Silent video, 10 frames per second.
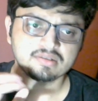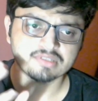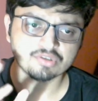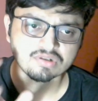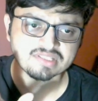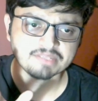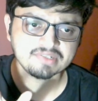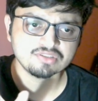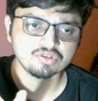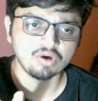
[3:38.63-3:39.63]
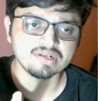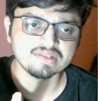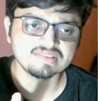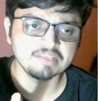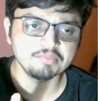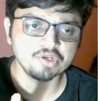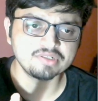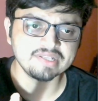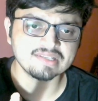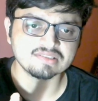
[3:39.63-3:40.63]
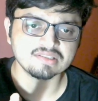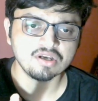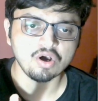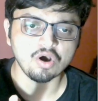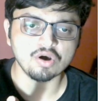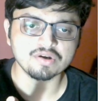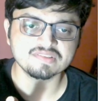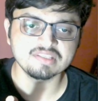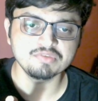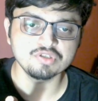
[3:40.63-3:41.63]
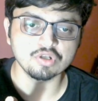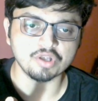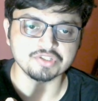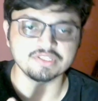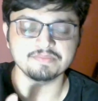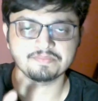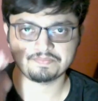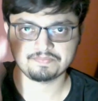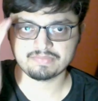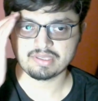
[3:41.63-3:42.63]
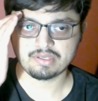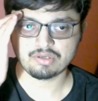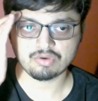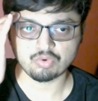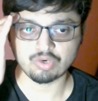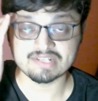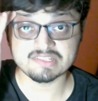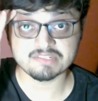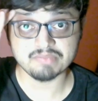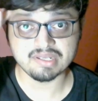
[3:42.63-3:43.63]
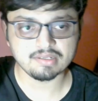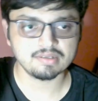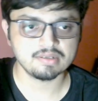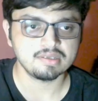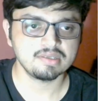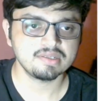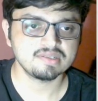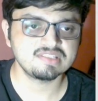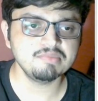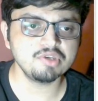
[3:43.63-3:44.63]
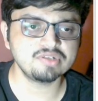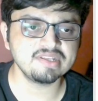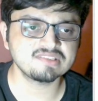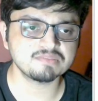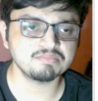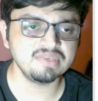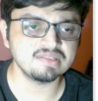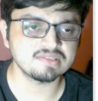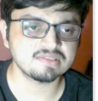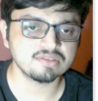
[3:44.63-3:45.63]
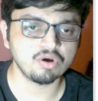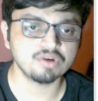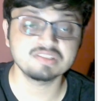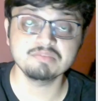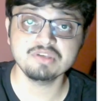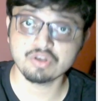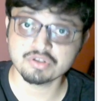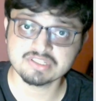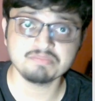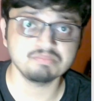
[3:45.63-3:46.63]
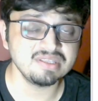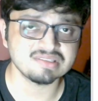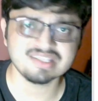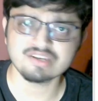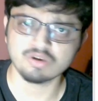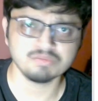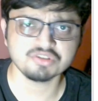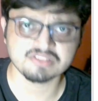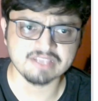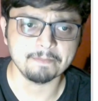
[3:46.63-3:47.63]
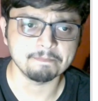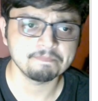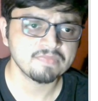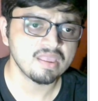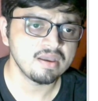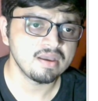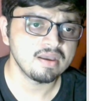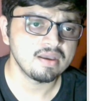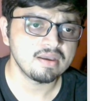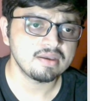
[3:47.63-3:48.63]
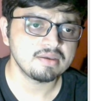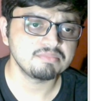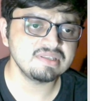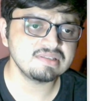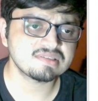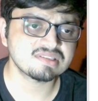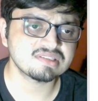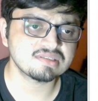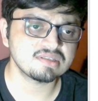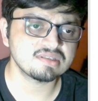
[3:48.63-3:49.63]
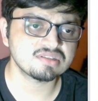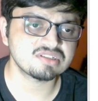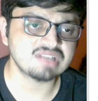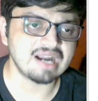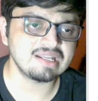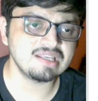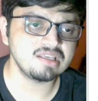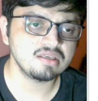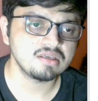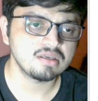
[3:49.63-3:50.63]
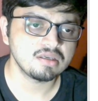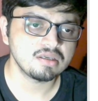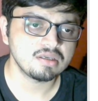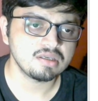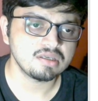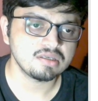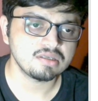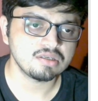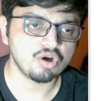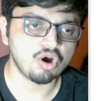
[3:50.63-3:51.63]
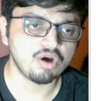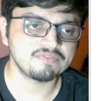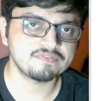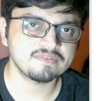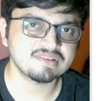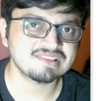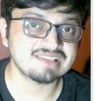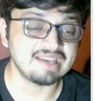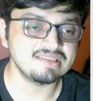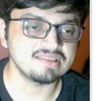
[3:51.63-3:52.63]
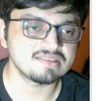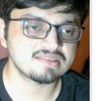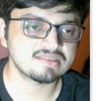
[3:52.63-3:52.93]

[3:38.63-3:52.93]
The concept is called semiotics or semiology. What does it mean? Semiotics means, or semiology means, they are almost same, means study of science.